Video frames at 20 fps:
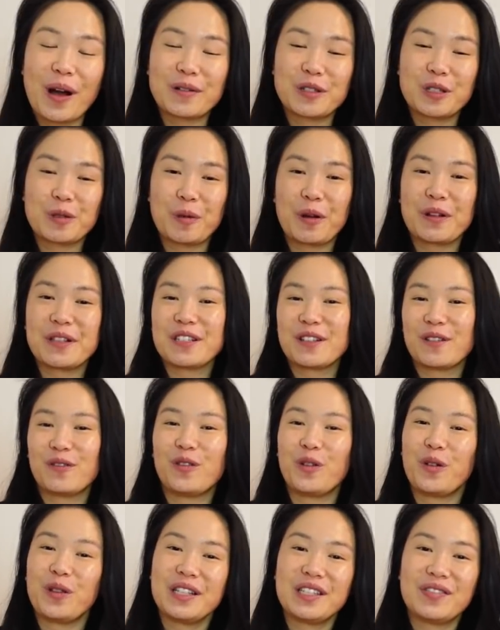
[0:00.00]
our sponsor
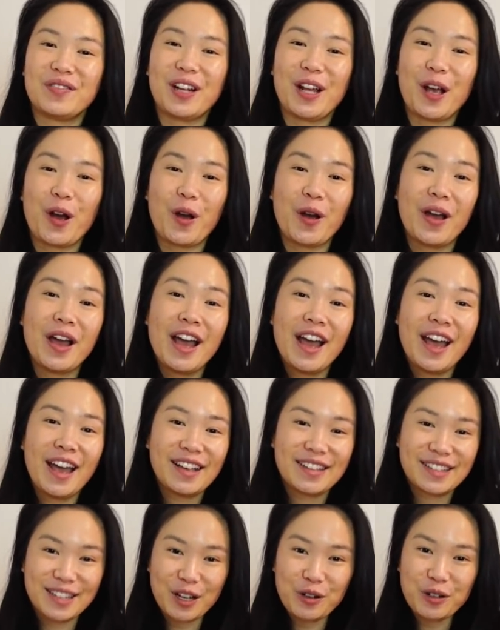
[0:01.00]
for this video,
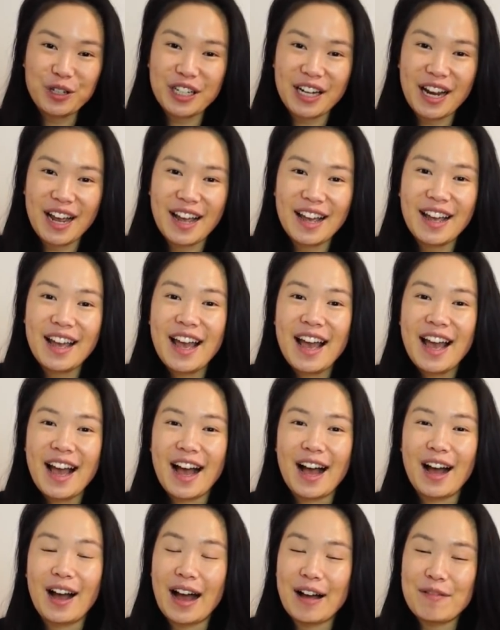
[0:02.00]
Skillshare.
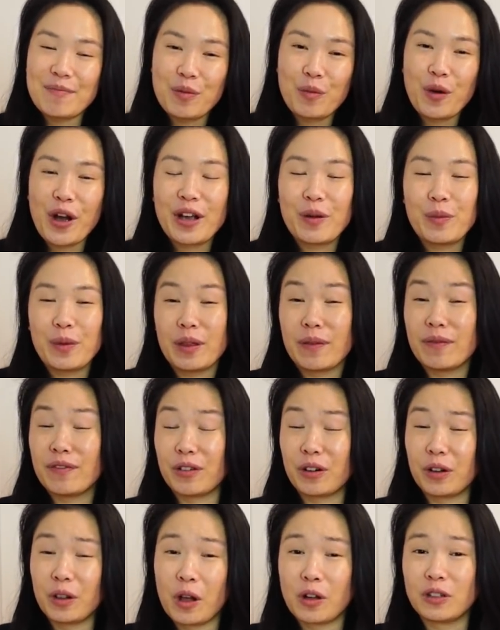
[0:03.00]
Uh, I've been working with them
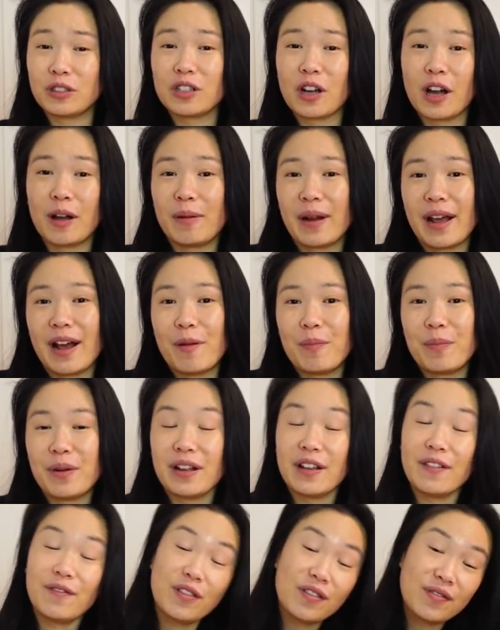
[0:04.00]
for a long time now,
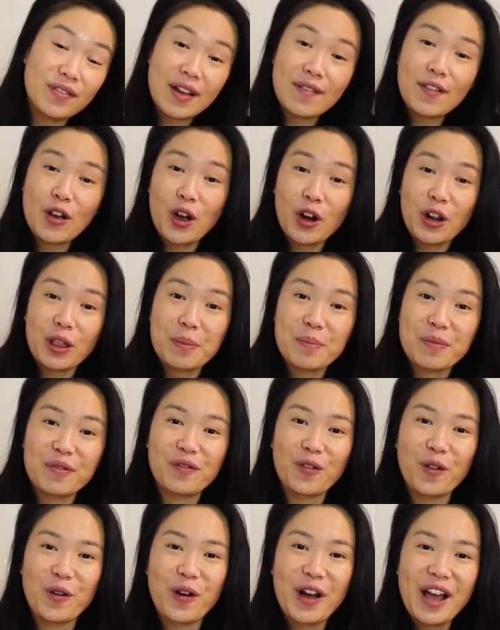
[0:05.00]
but if you've never heard of them
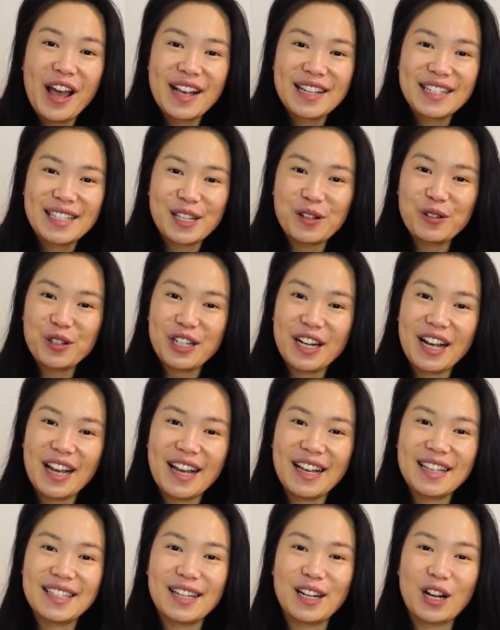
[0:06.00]
before, Skillshare
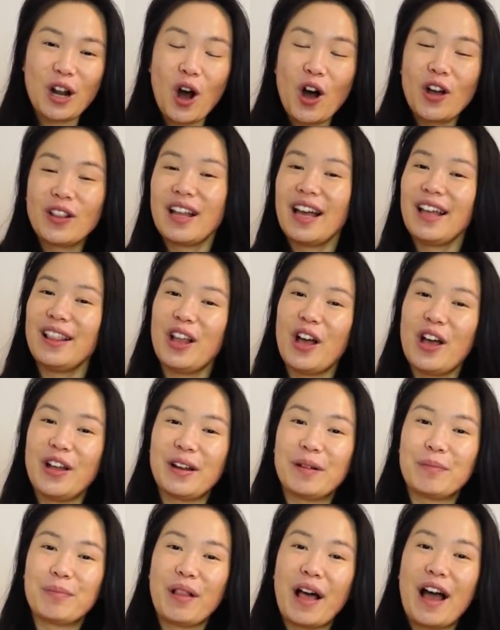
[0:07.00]
is an online
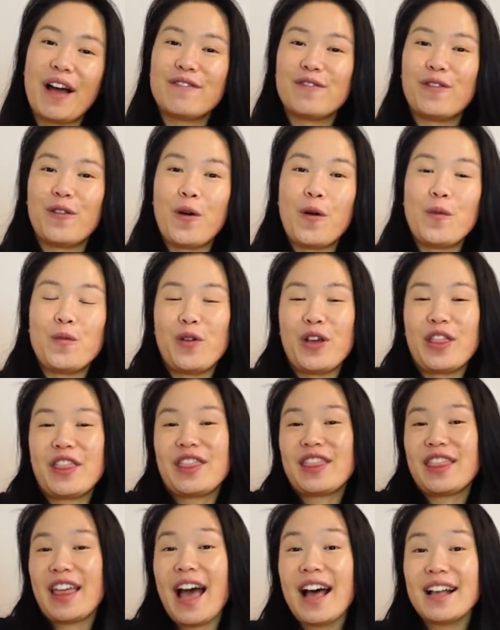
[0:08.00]
learning platform
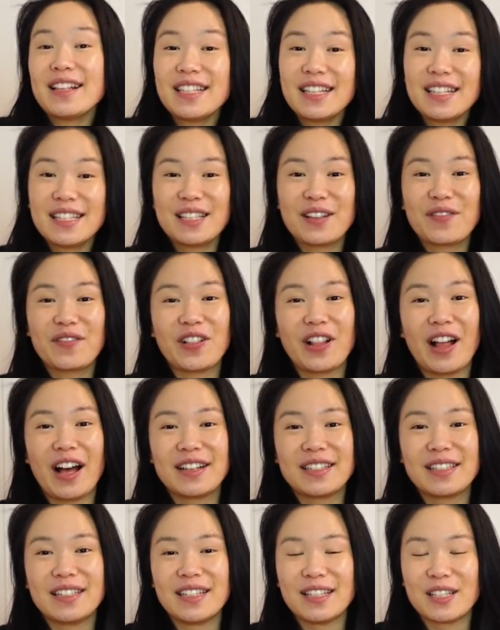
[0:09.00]
with thousands of
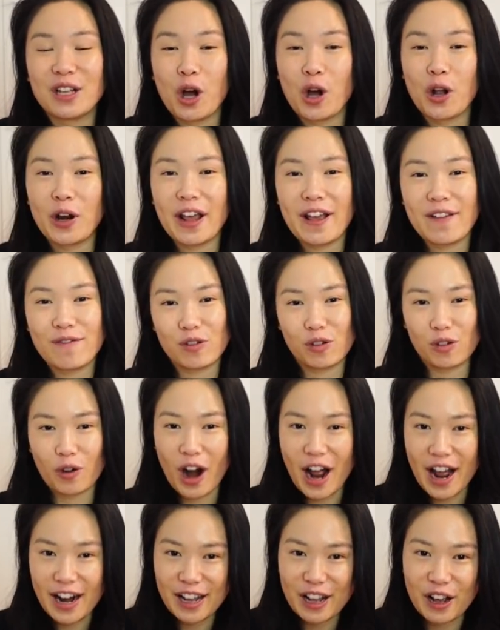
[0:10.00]
classes on a
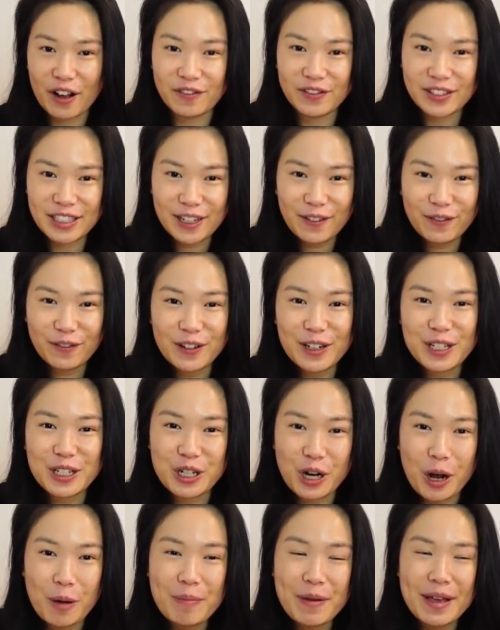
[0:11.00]
variety of different
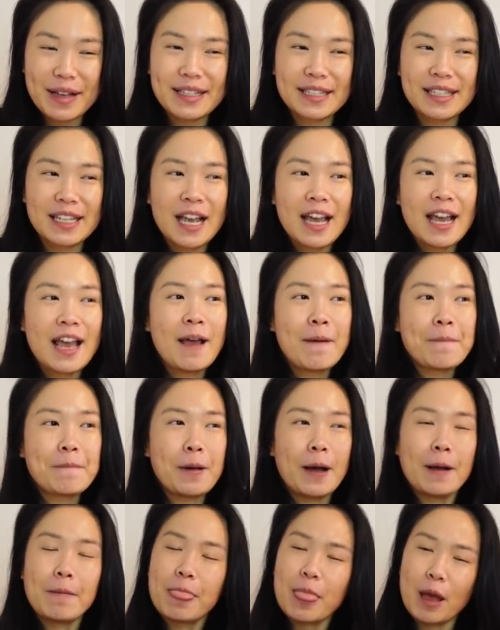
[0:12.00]
topics,
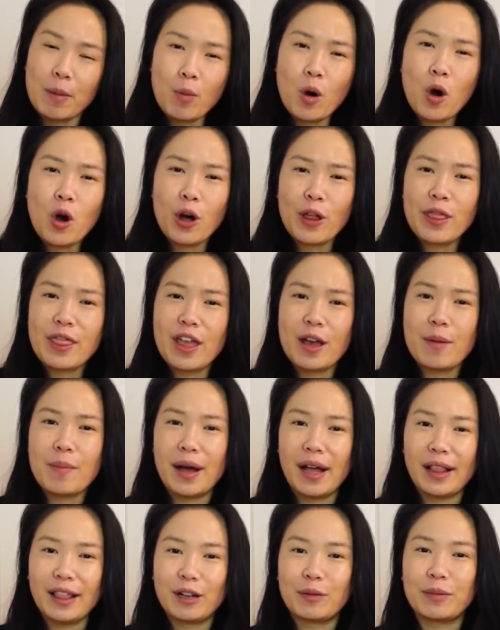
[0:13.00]
but more on them
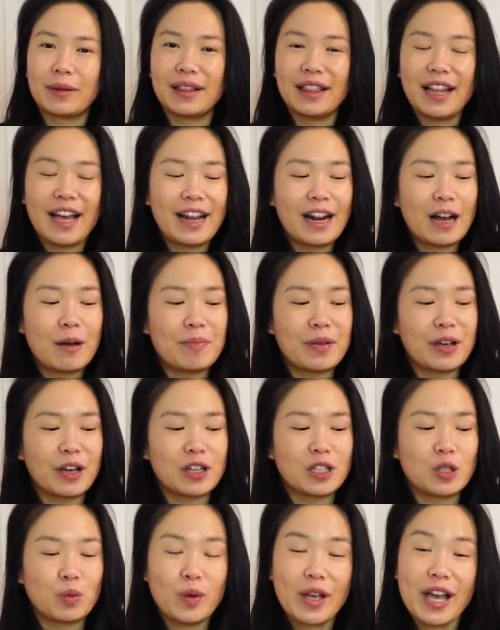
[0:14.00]
a little bit later
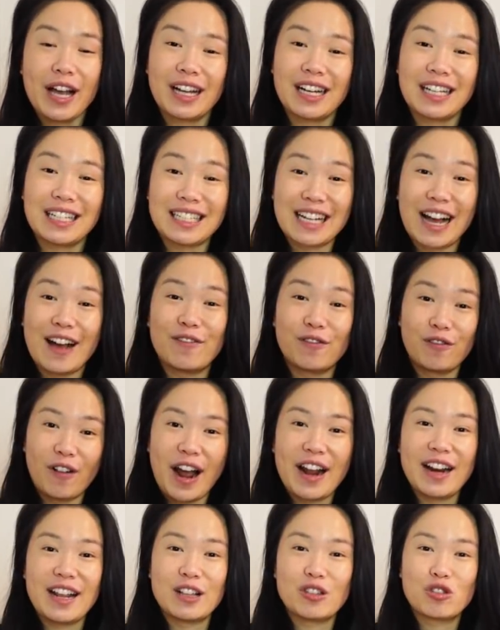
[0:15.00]
because we are going to dive
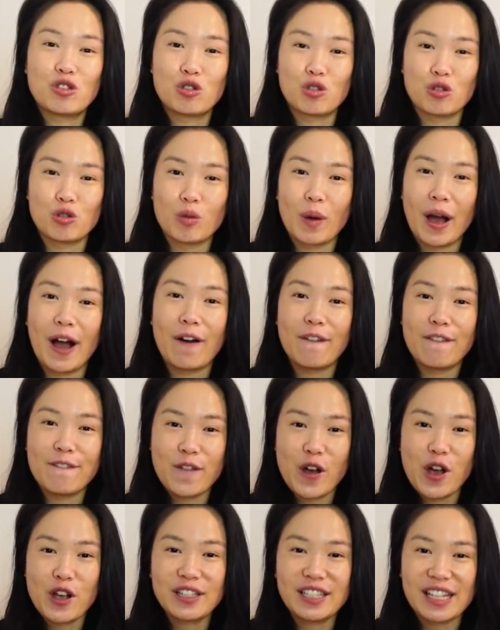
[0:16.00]
right into our
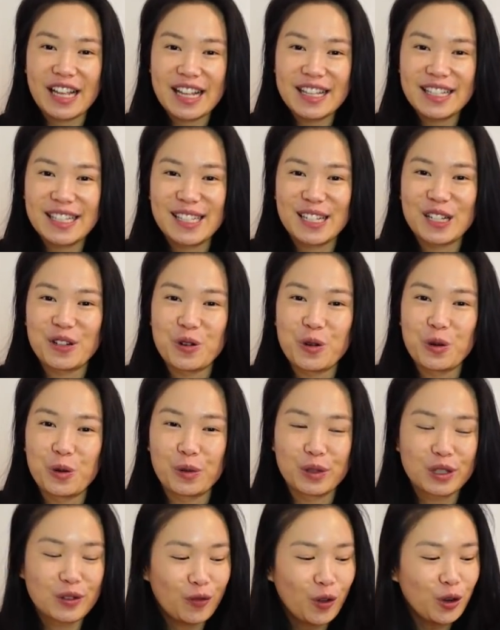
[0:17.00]
first instant
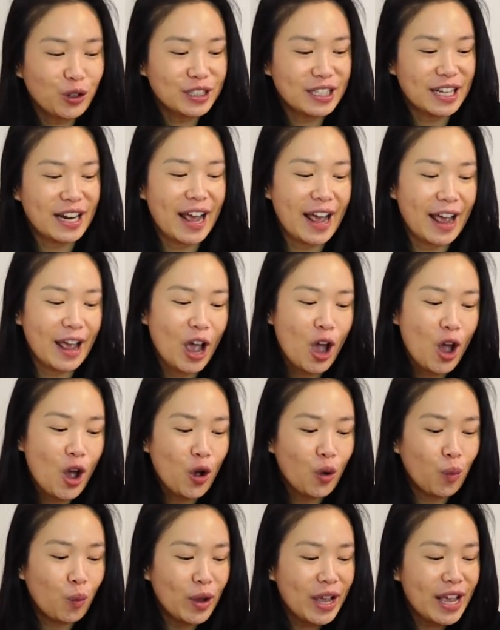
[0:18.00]
noodles for today.
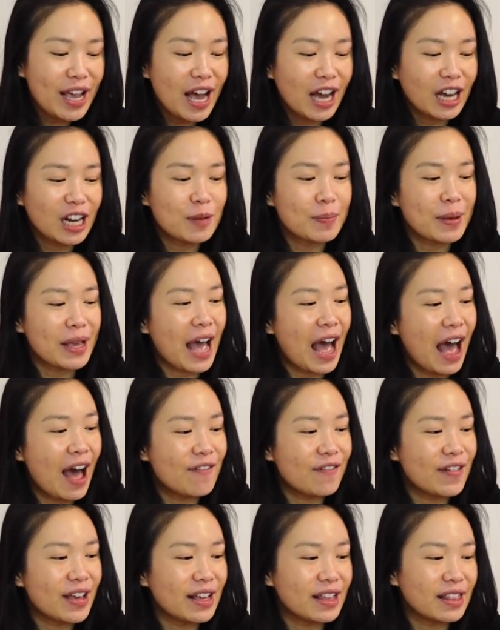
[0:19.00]
We are going to be
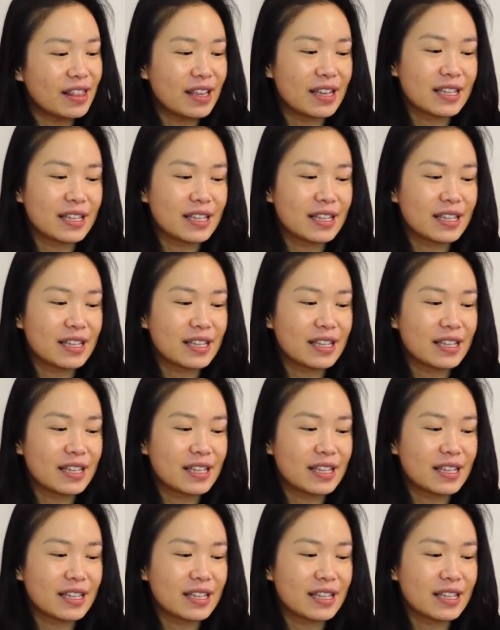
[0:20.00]
having